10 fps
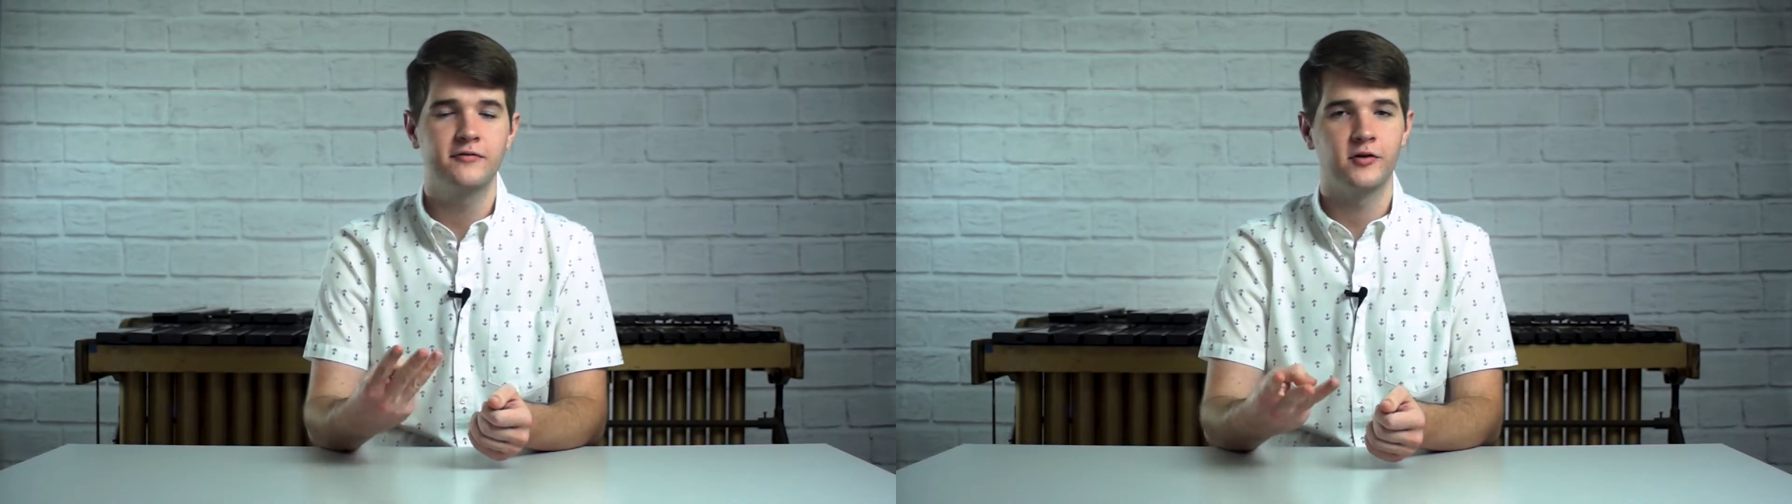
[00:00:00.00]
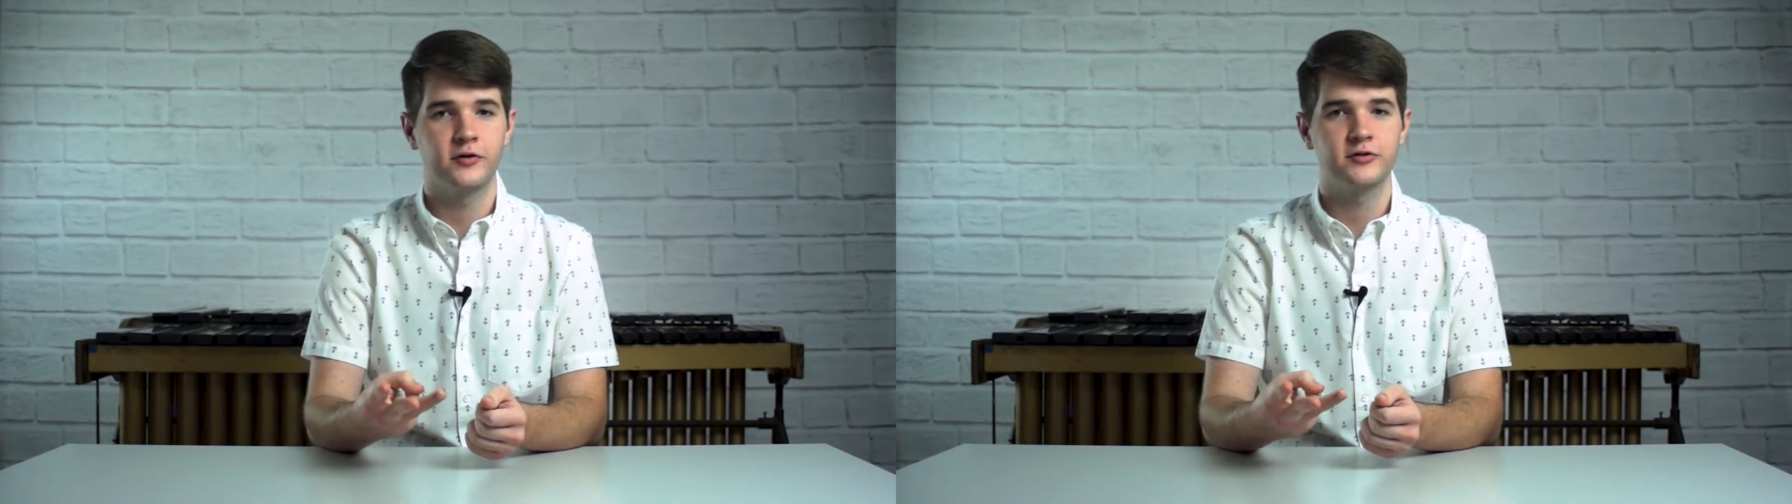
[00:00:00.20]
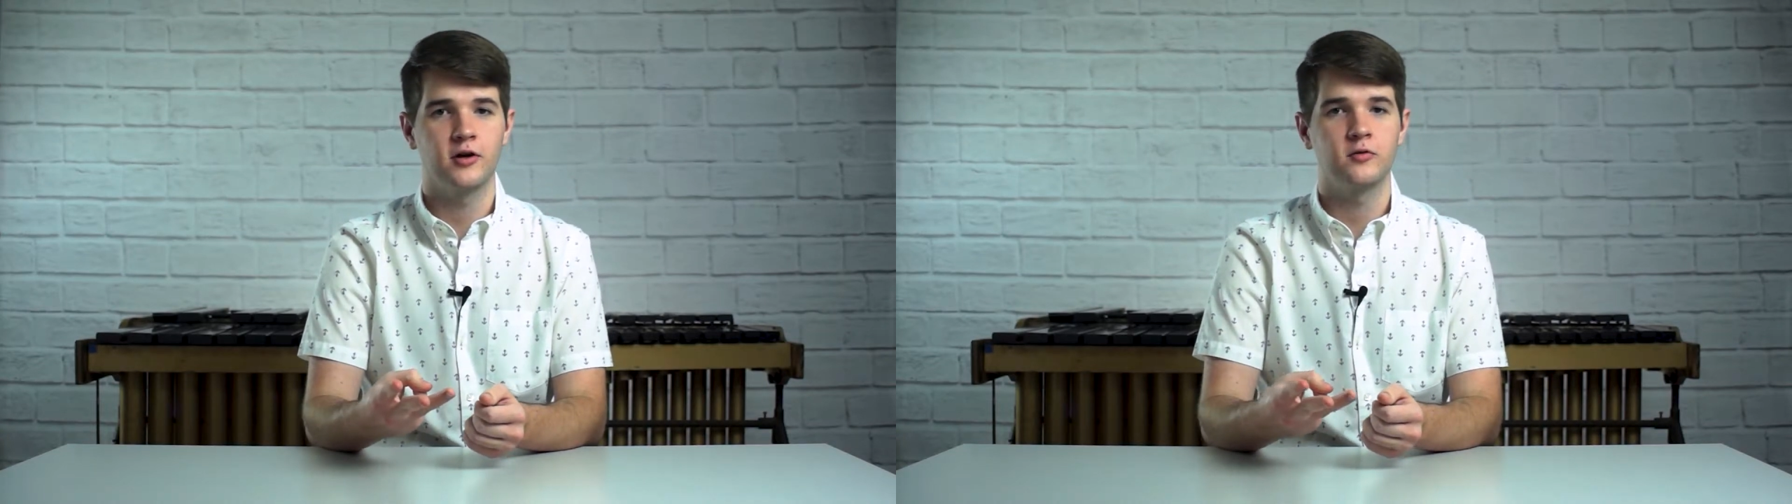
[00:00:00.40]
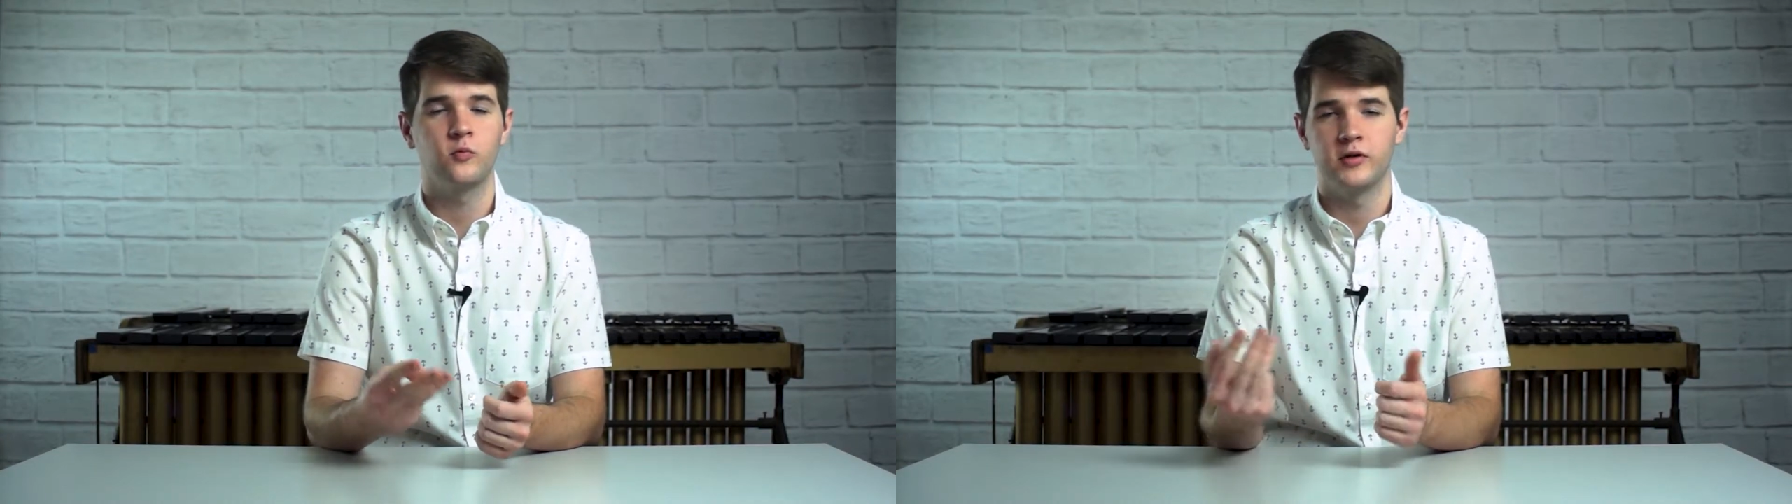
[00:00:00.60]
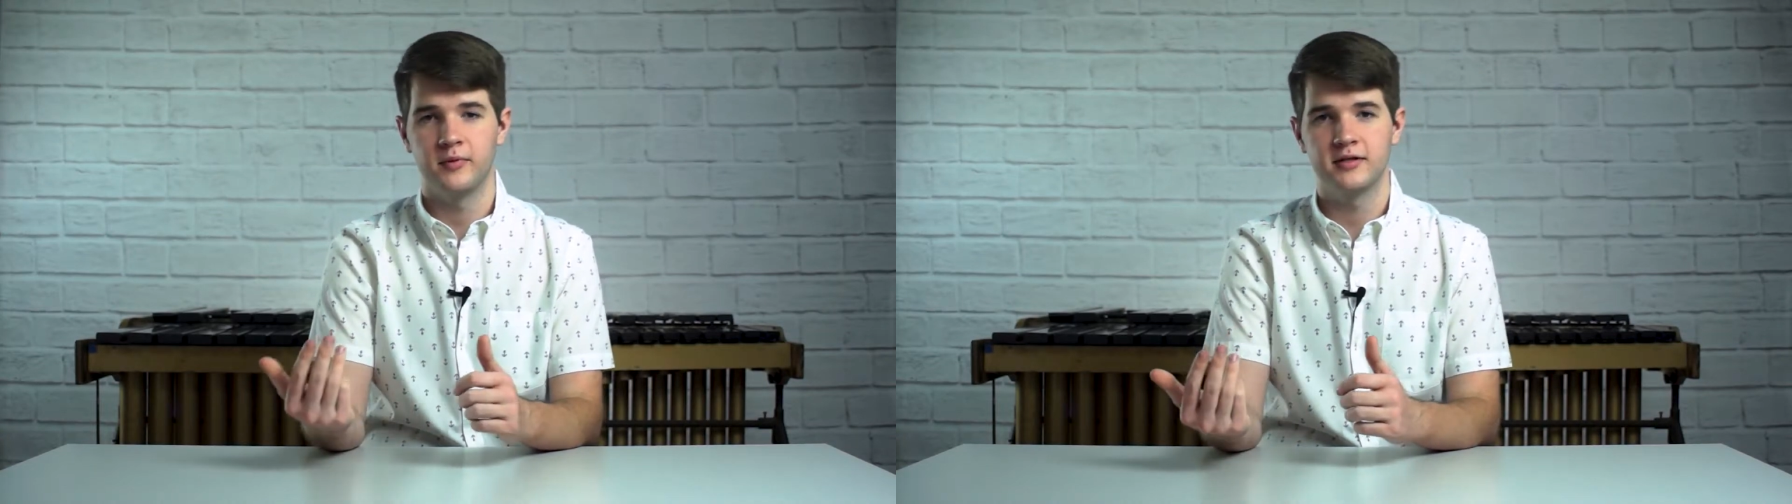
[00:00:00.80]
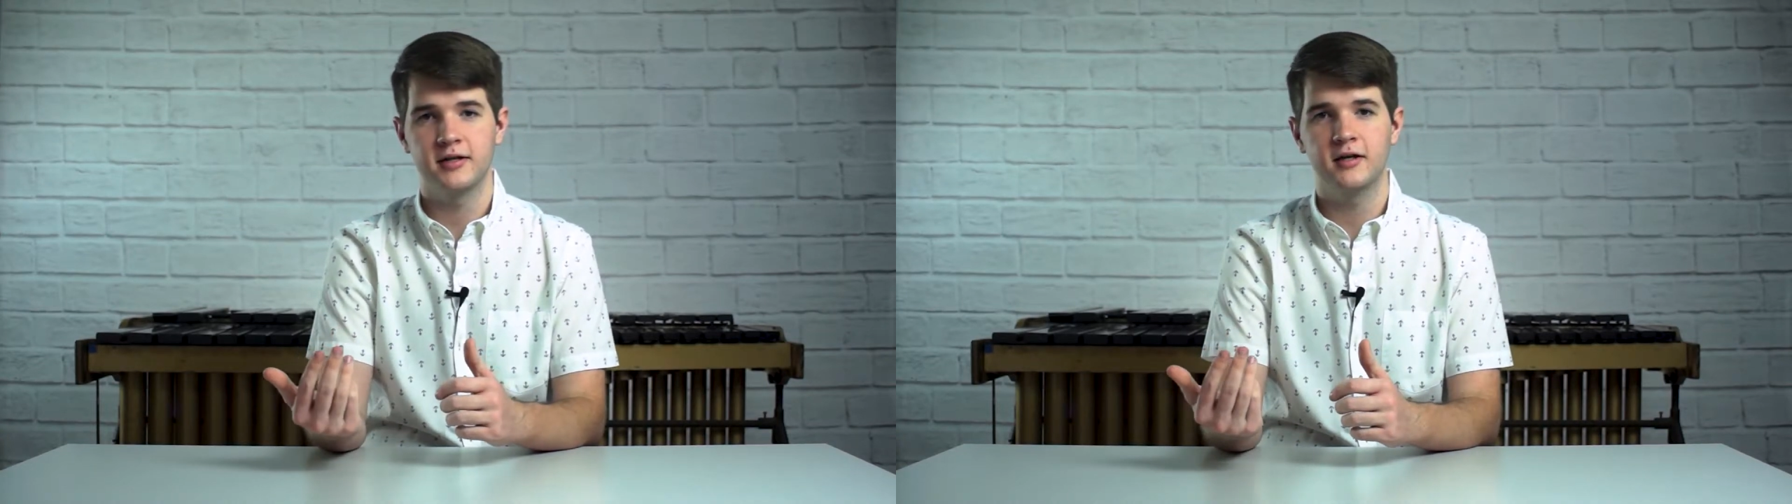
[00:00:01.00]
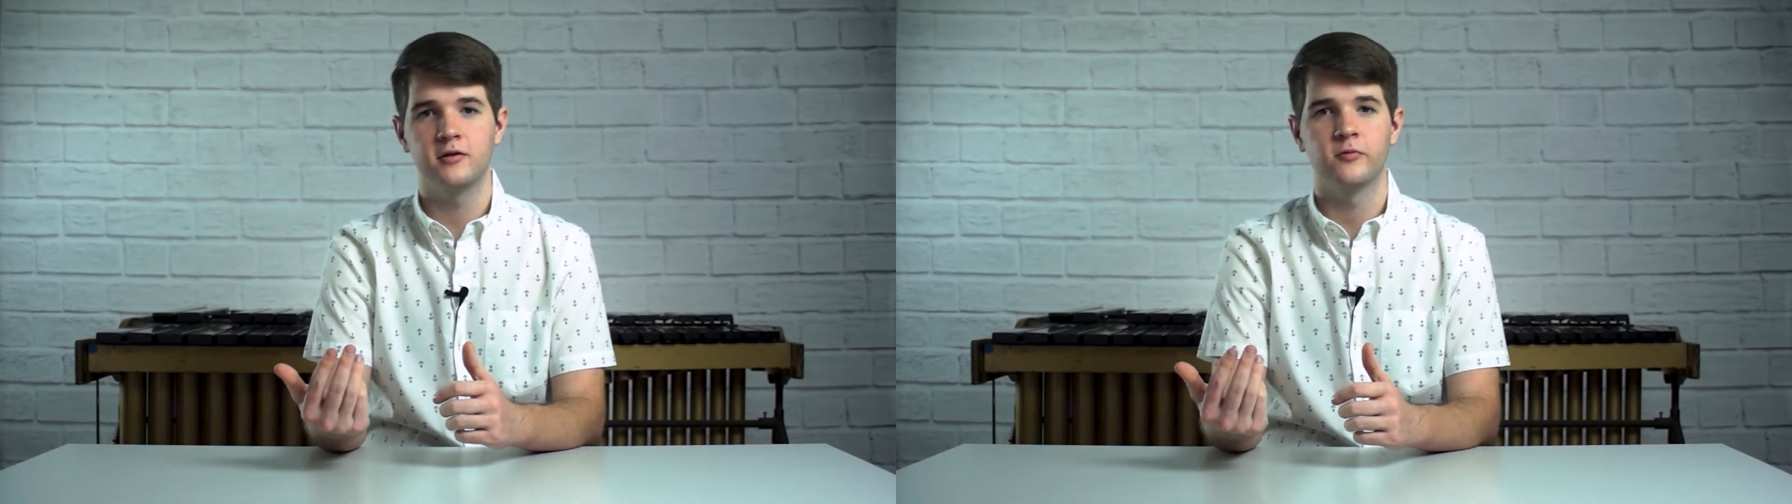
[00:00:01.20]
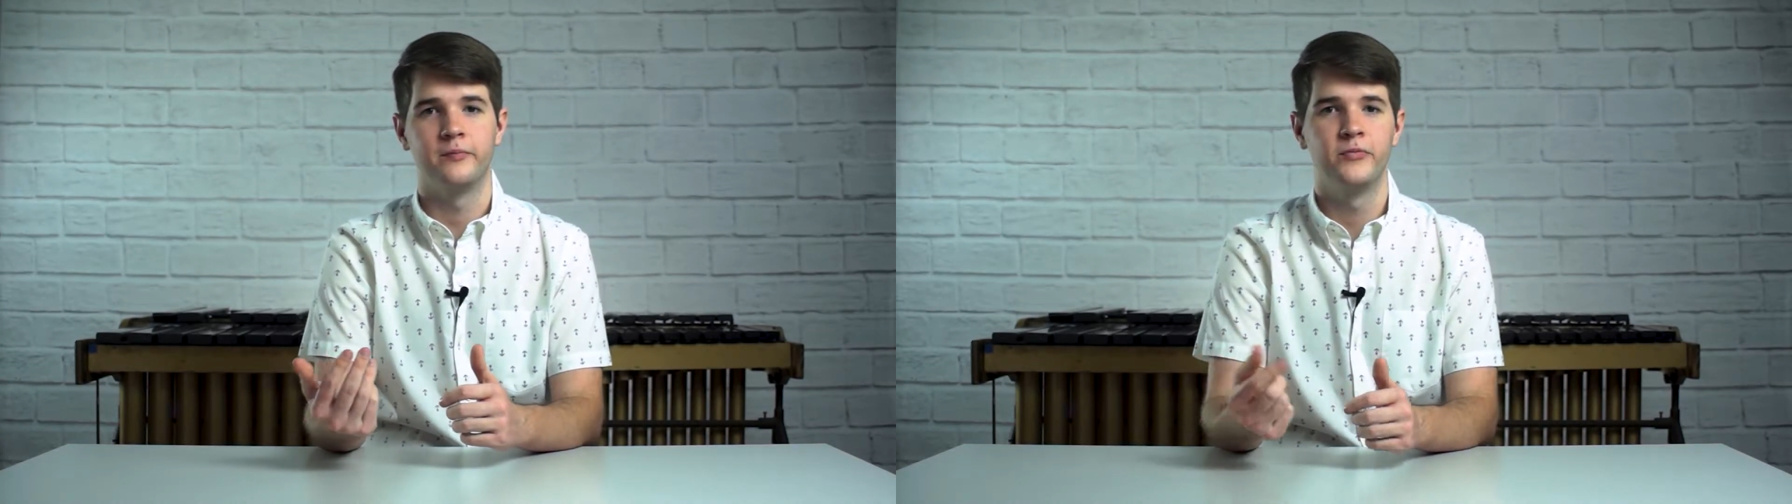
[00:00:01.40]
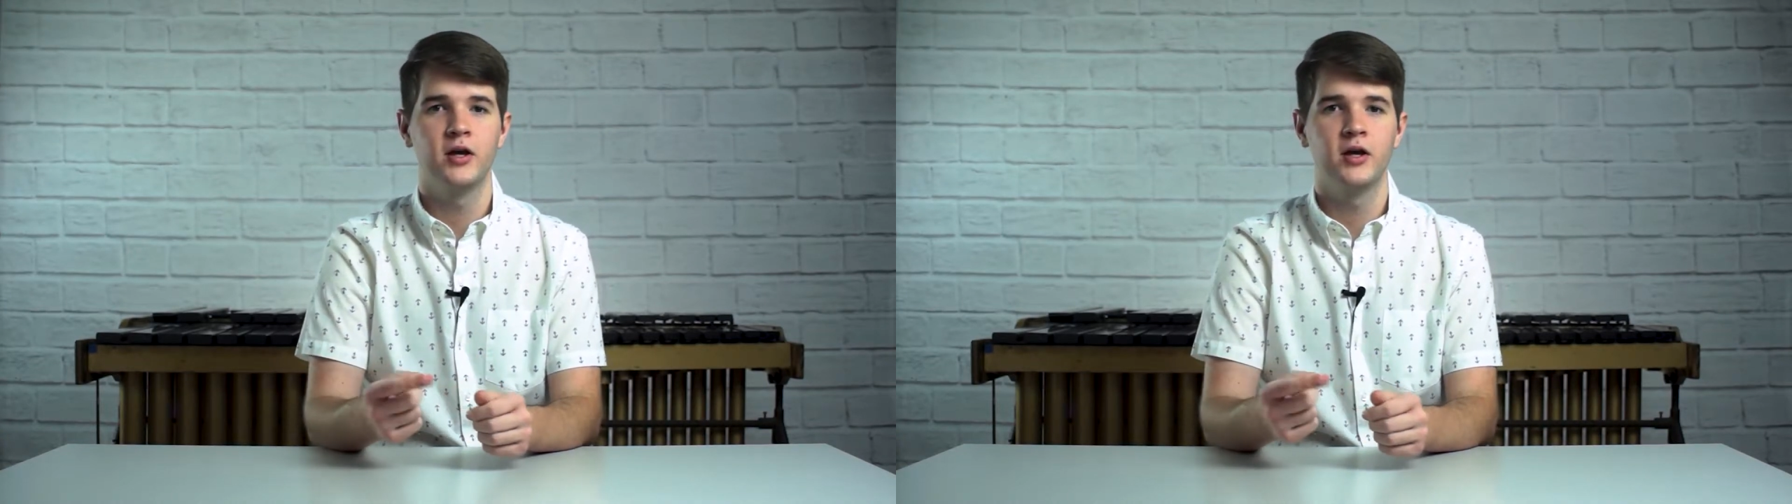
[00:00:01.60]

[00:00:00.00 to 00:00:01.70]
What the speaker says: focus on when maintaining one.